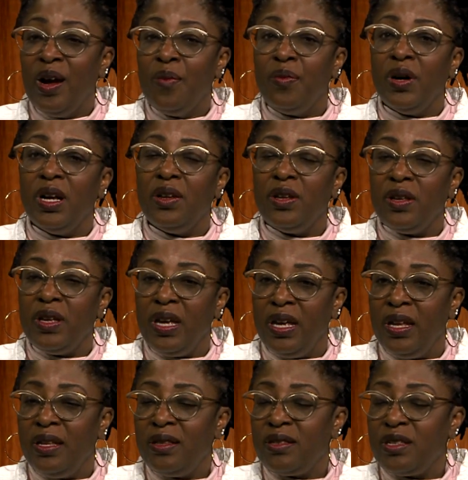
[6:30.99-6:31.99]
But
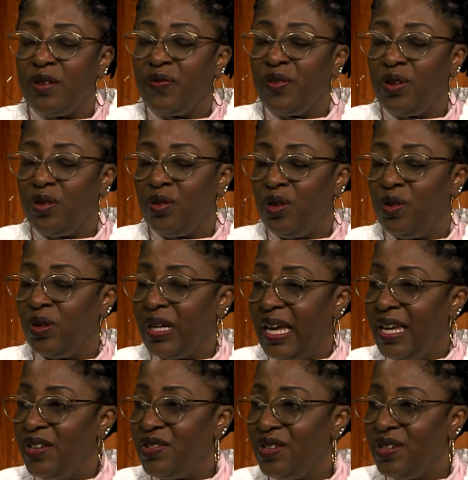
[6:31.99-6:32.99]
in different
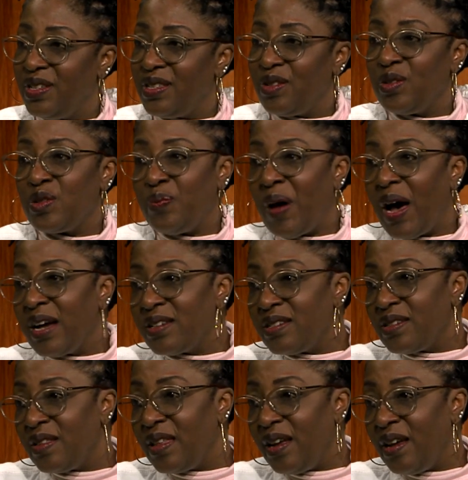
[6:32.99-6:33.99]
locations, those boxes
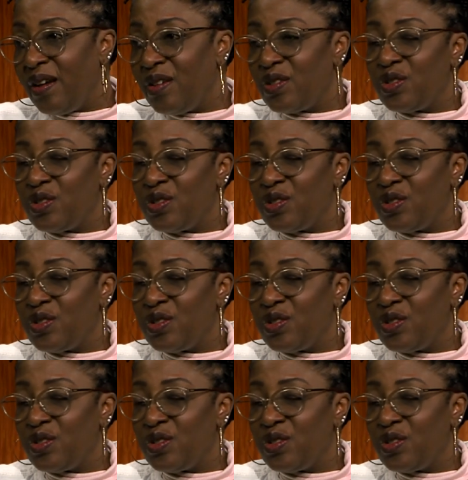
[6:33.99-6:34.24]
are there.